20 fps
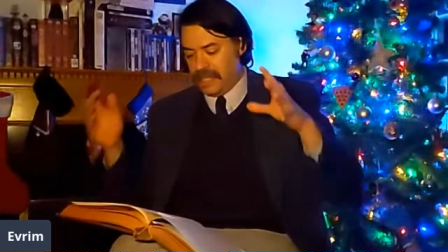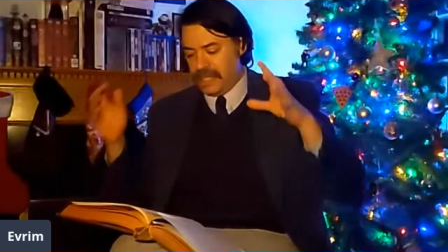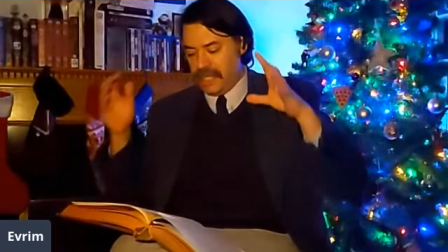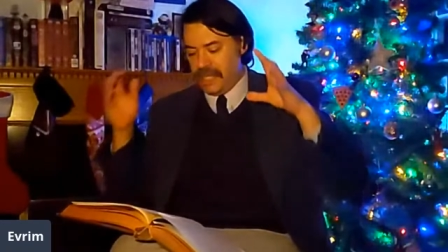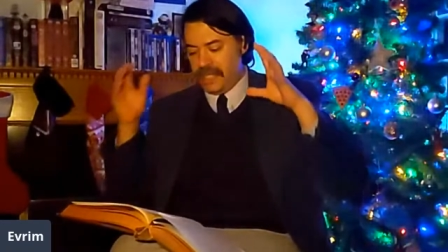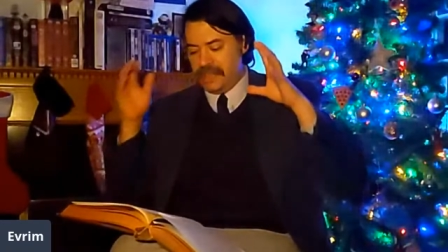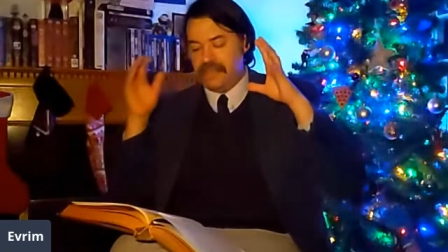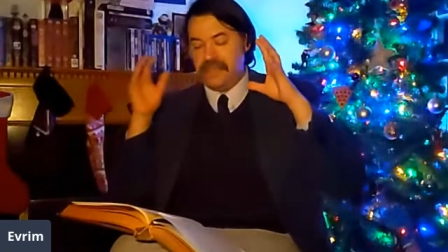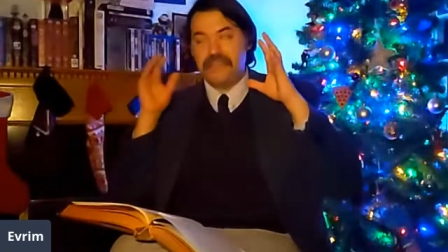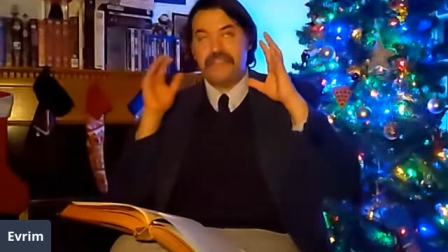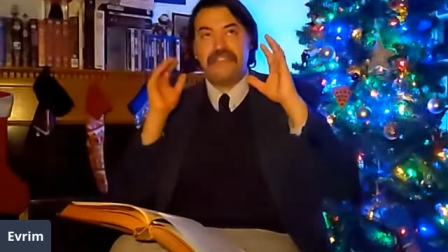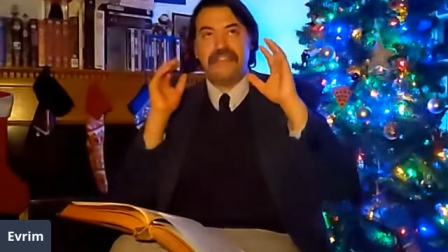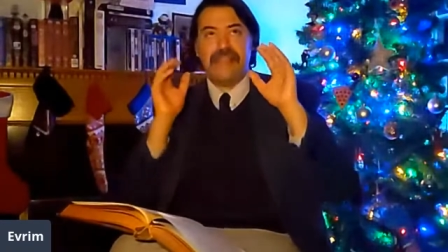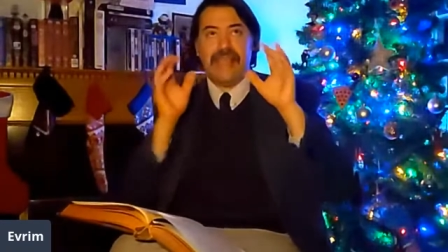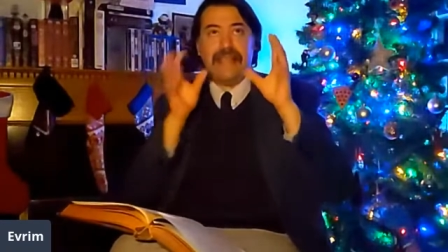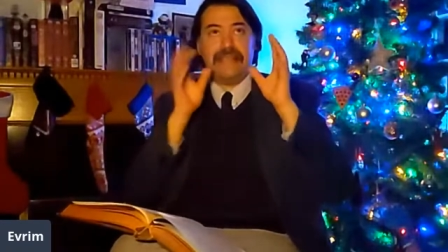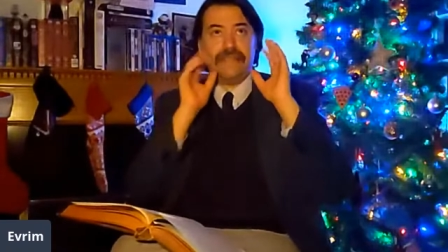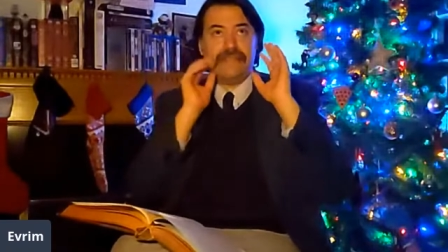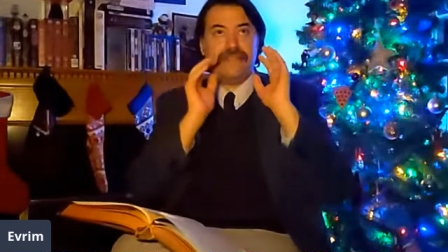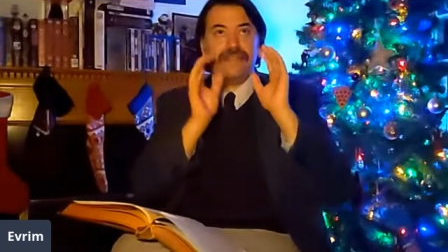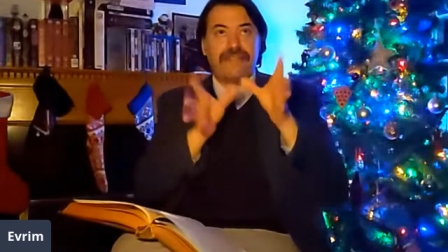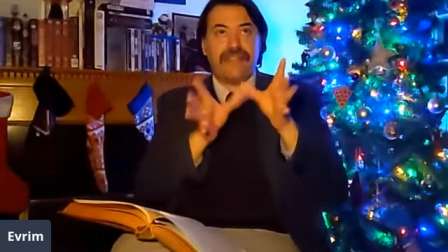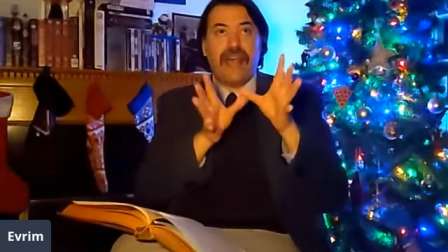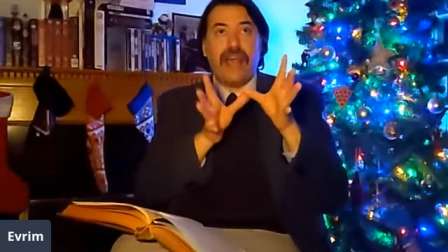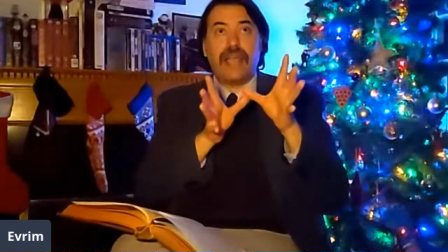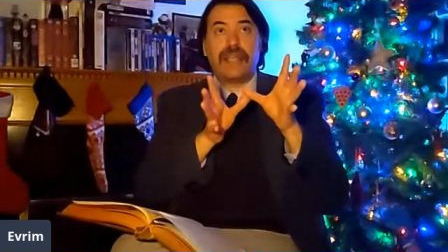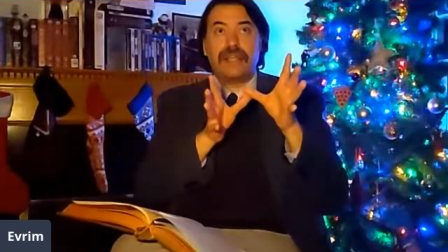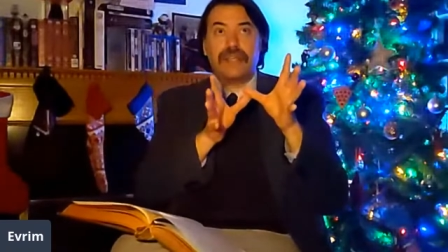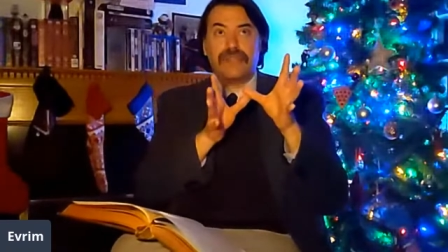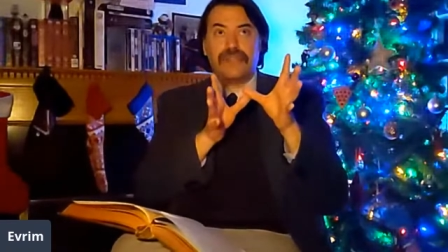in the dead
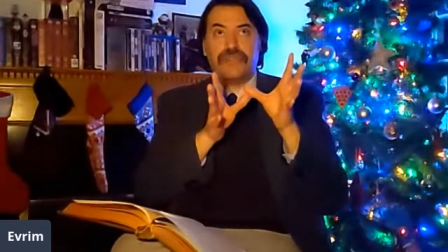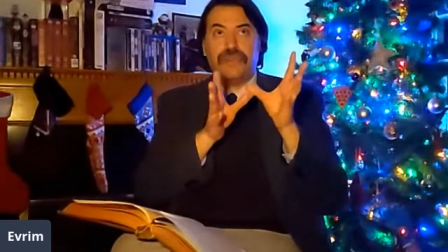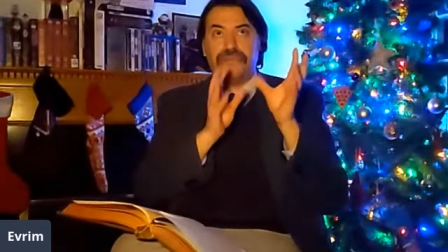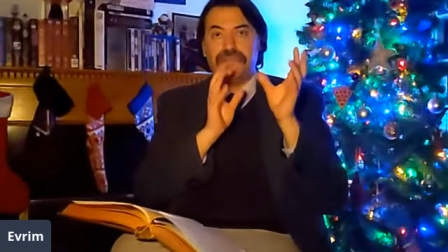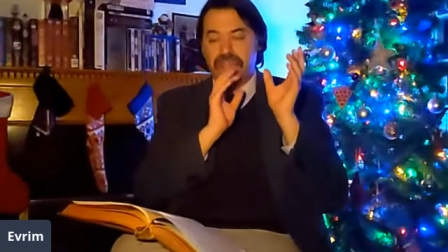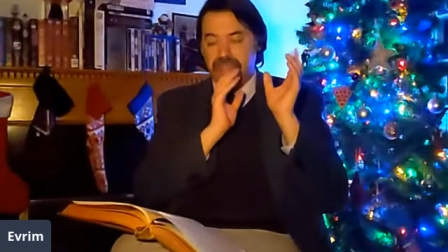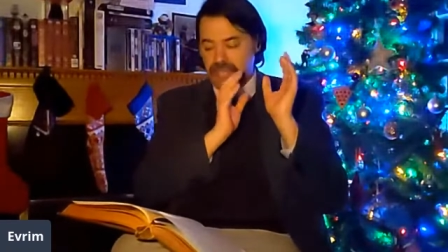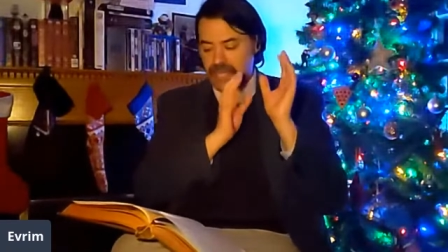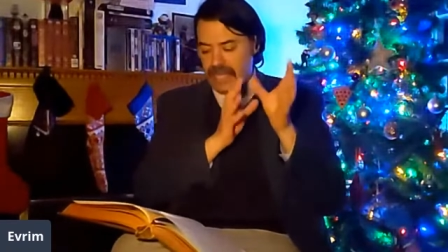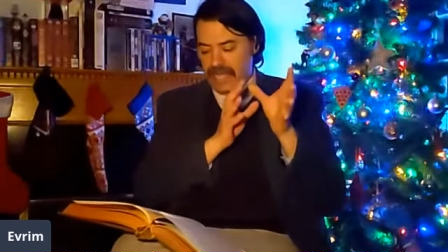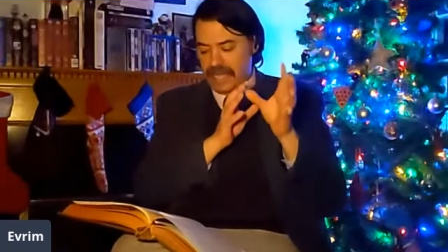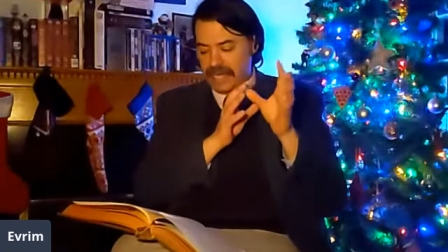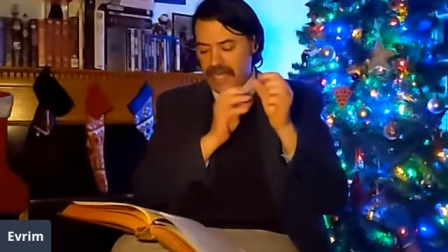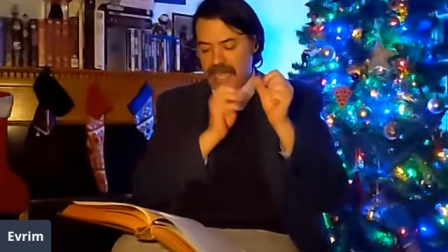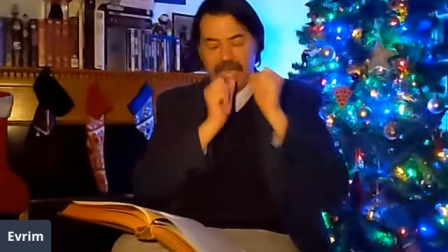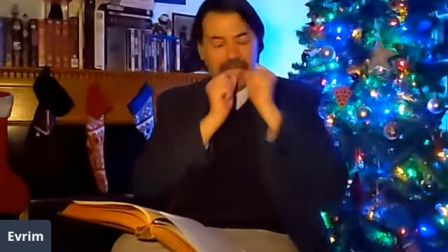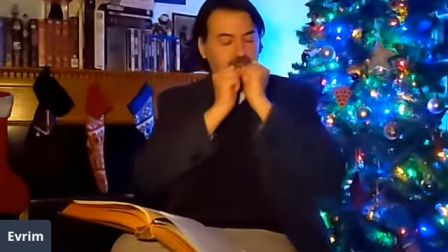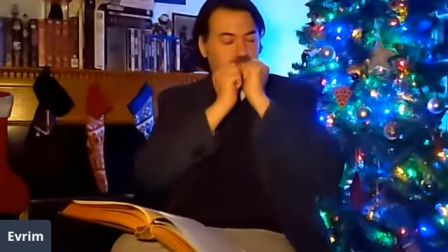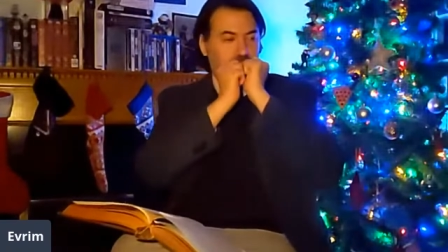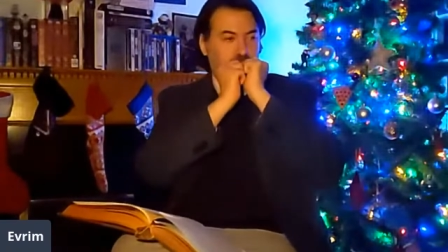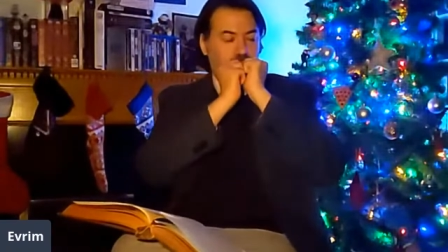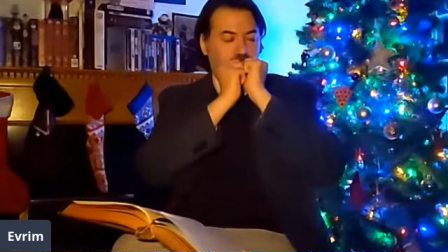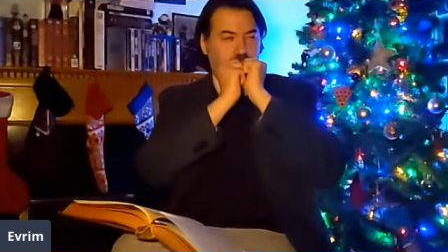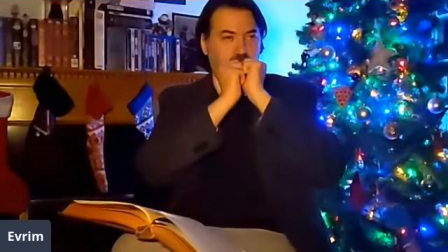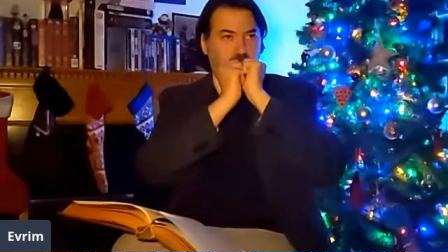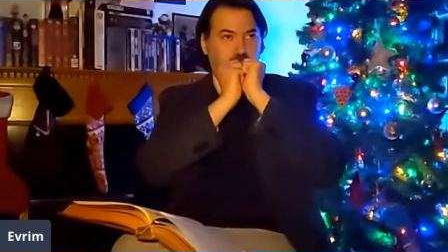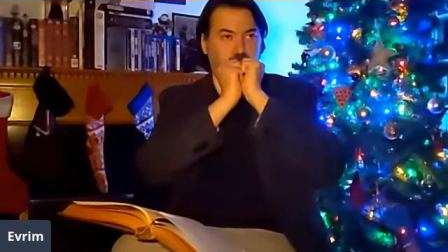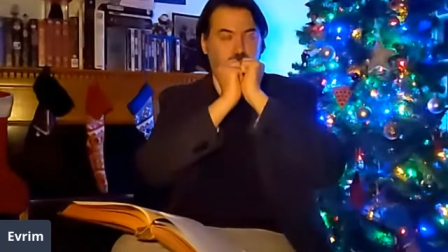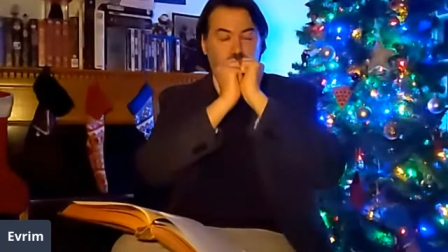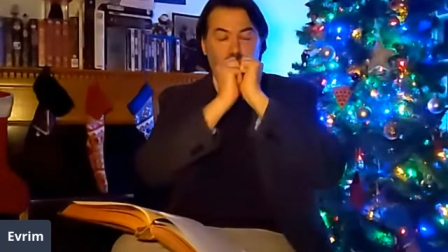darkness of the night, I would
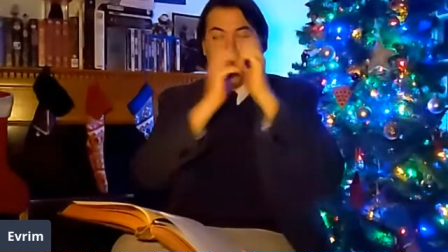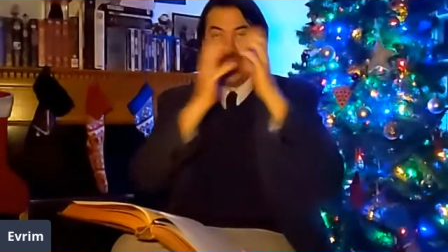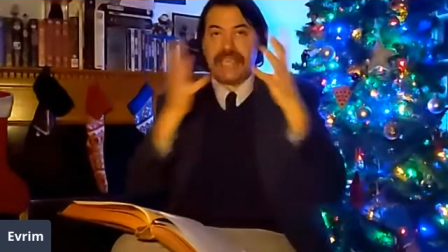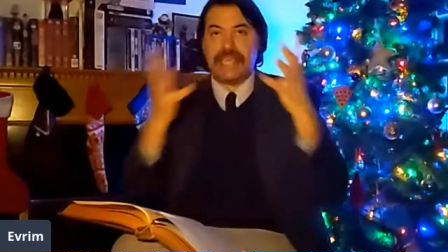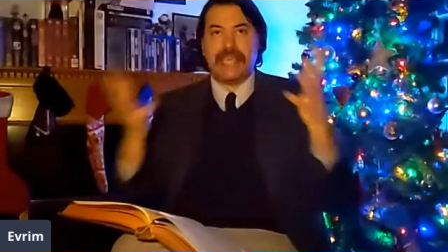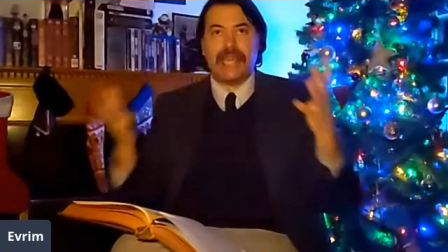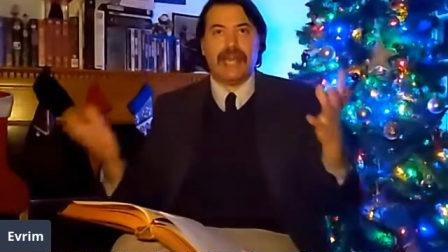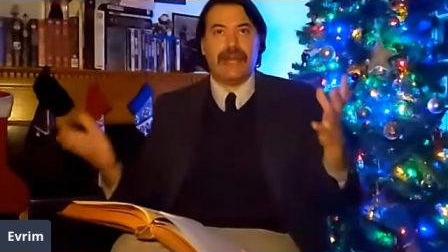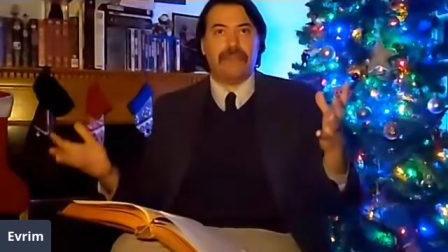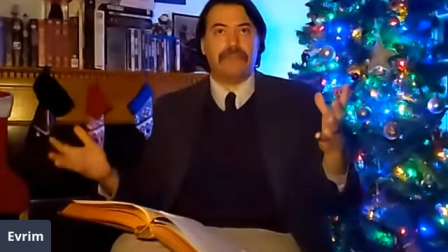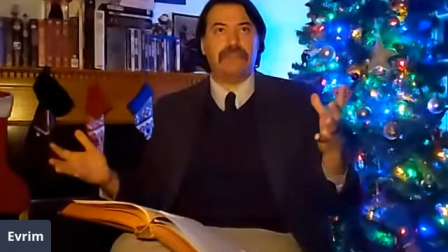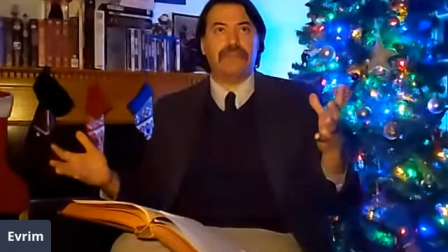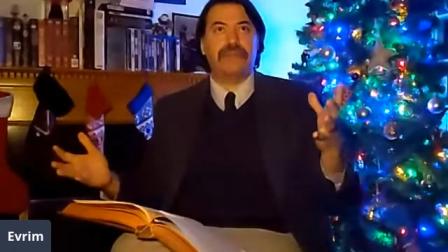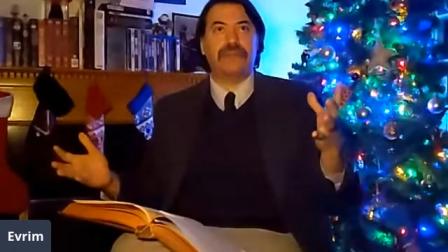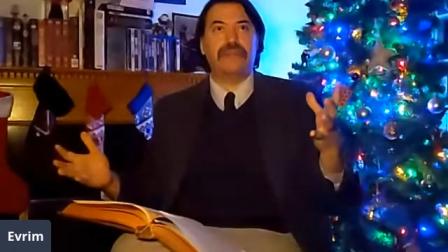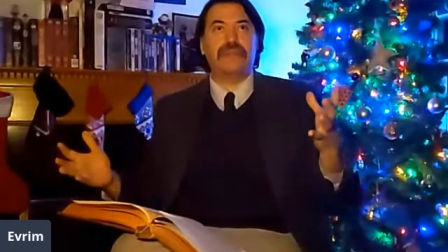wake up.